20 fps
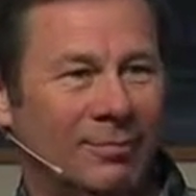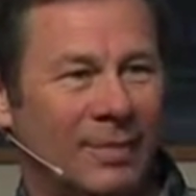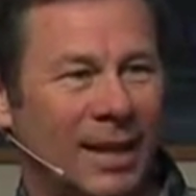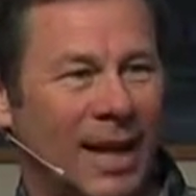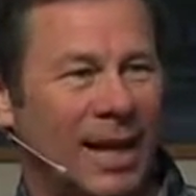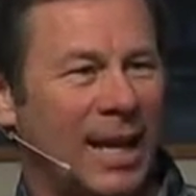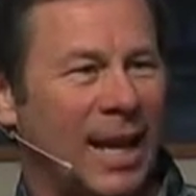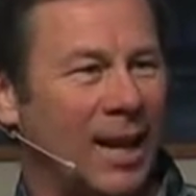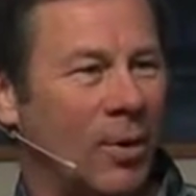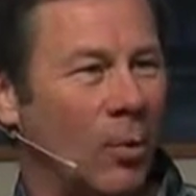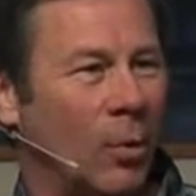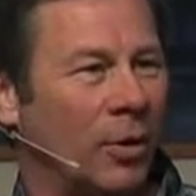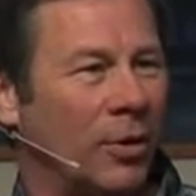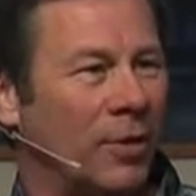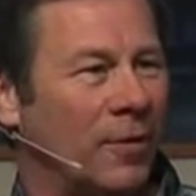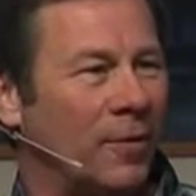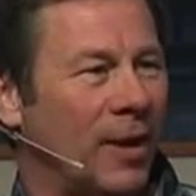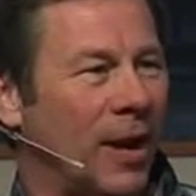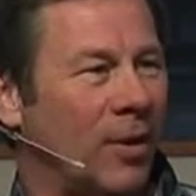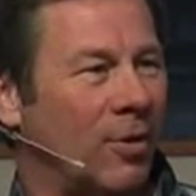I kind of
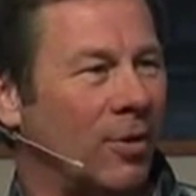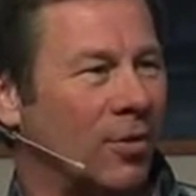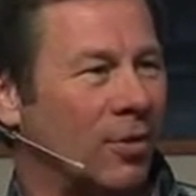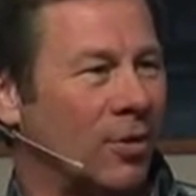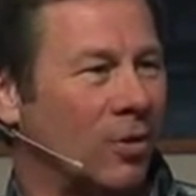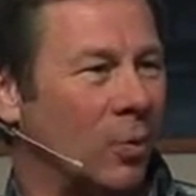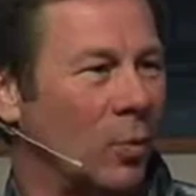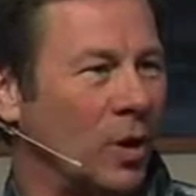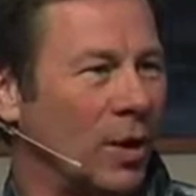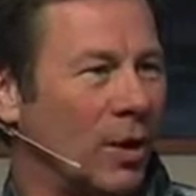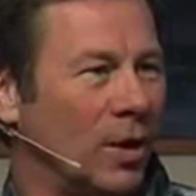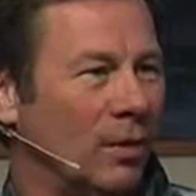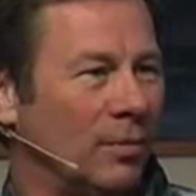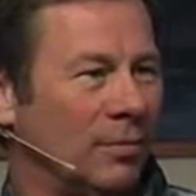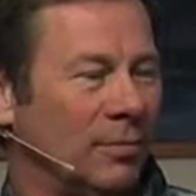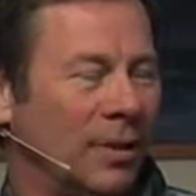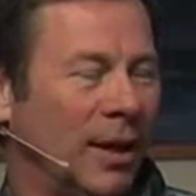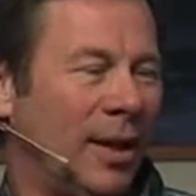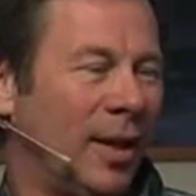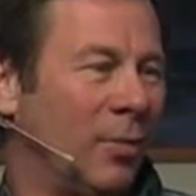wanted the Falcons to
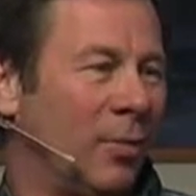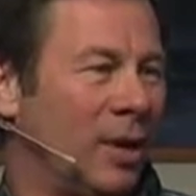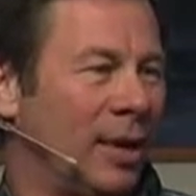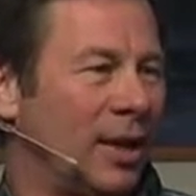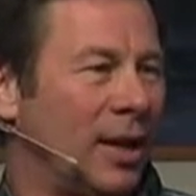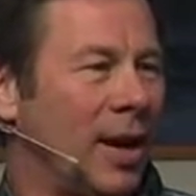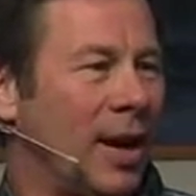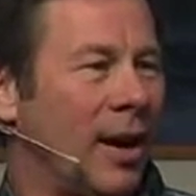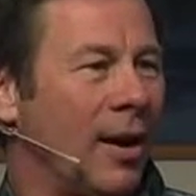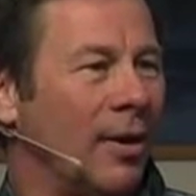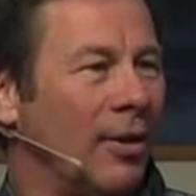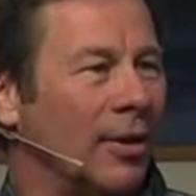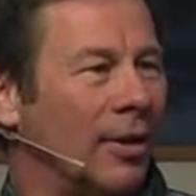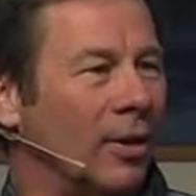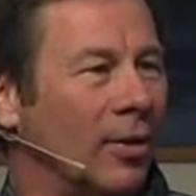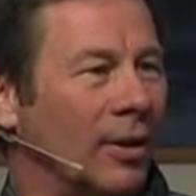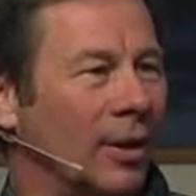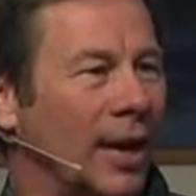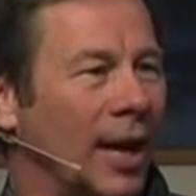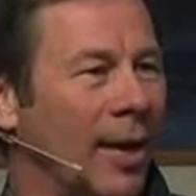win. I didn't really care, you
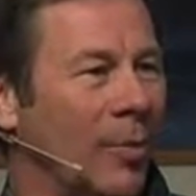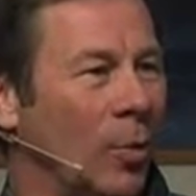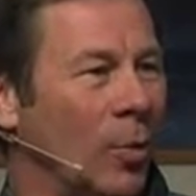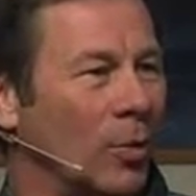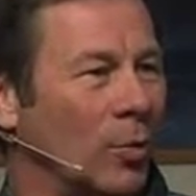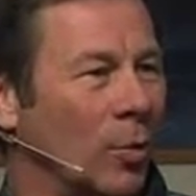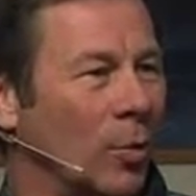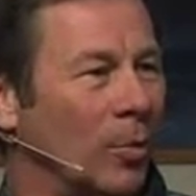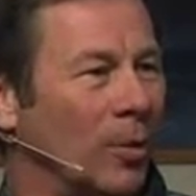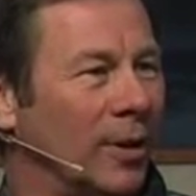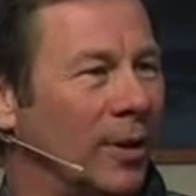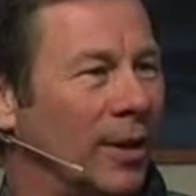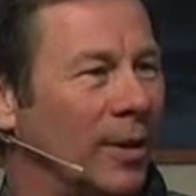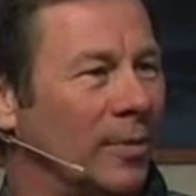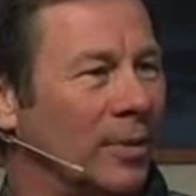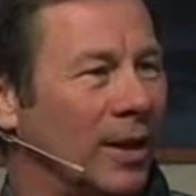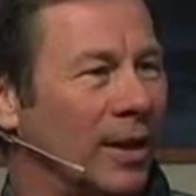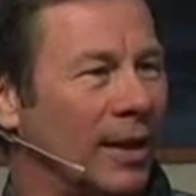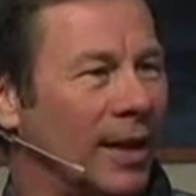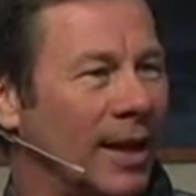know, the Cowboys weren't
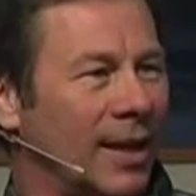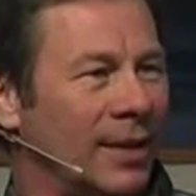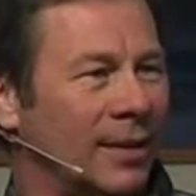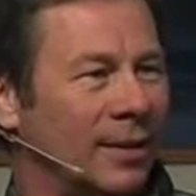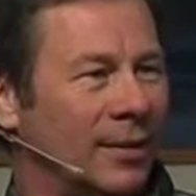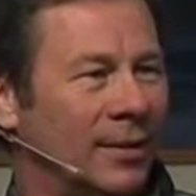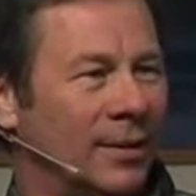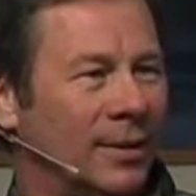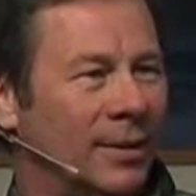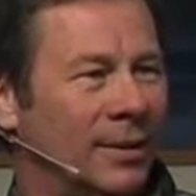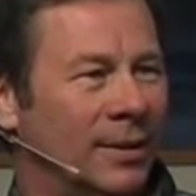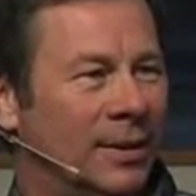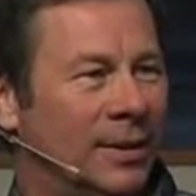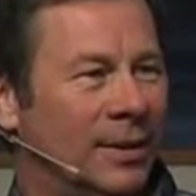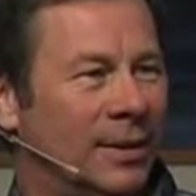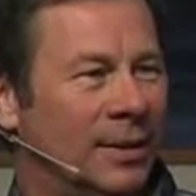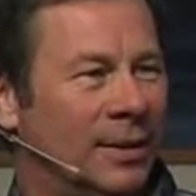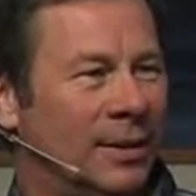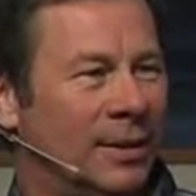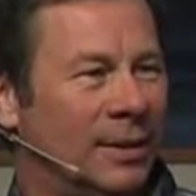playing, but I kind of,
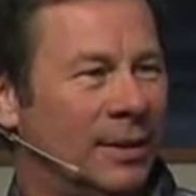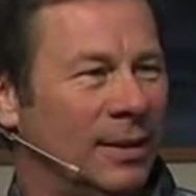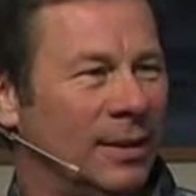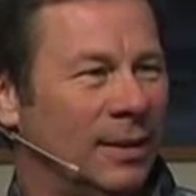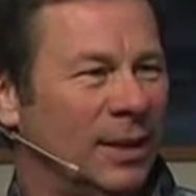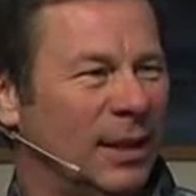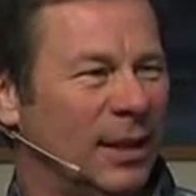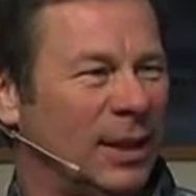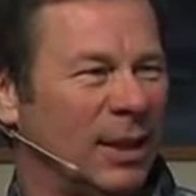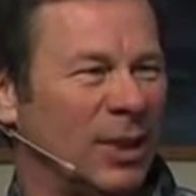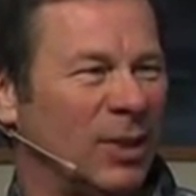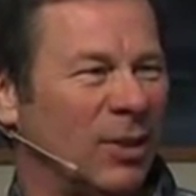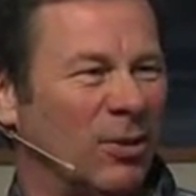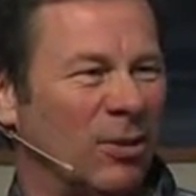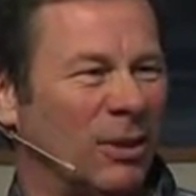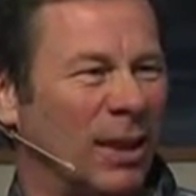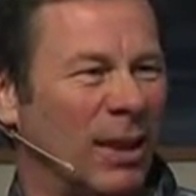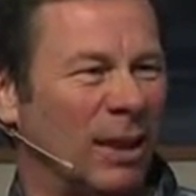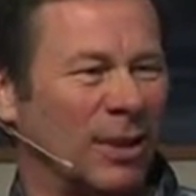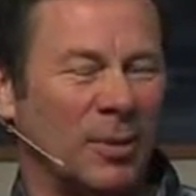I just
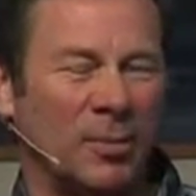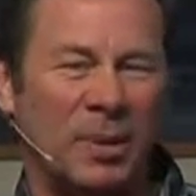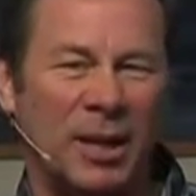don't like the